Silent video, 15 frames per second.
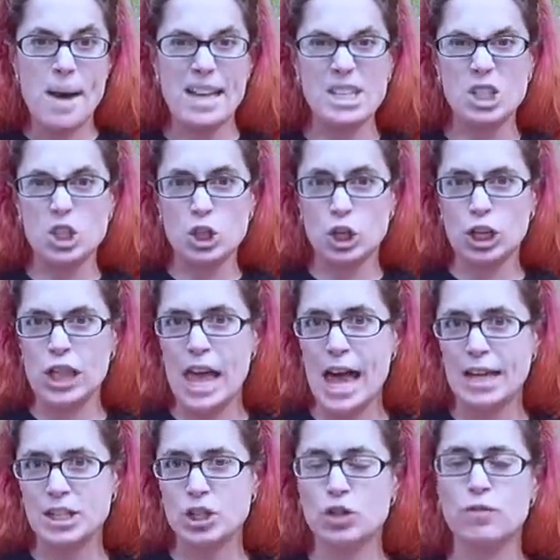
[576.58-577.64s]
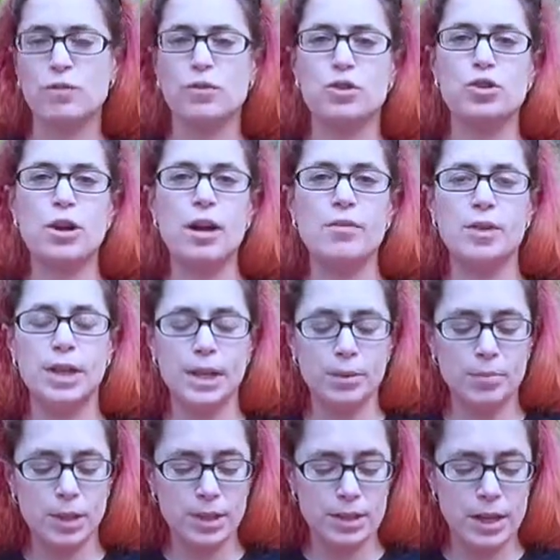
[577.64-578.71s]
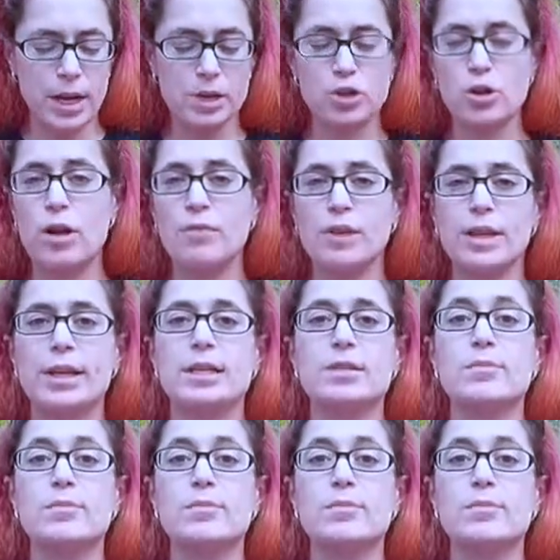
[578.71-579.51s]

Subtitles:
There are my adventures, and then,